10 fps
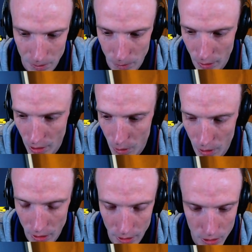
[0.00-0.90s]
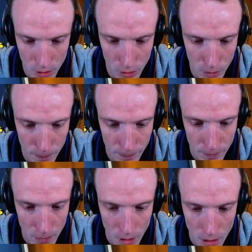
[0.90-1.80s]
pretty quickly too.
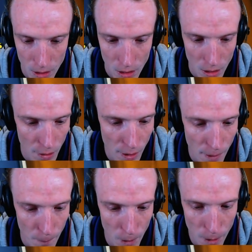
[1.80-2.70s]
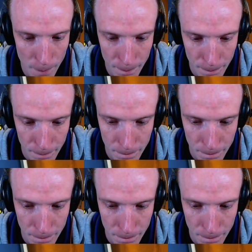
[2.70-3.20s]
Alright, well,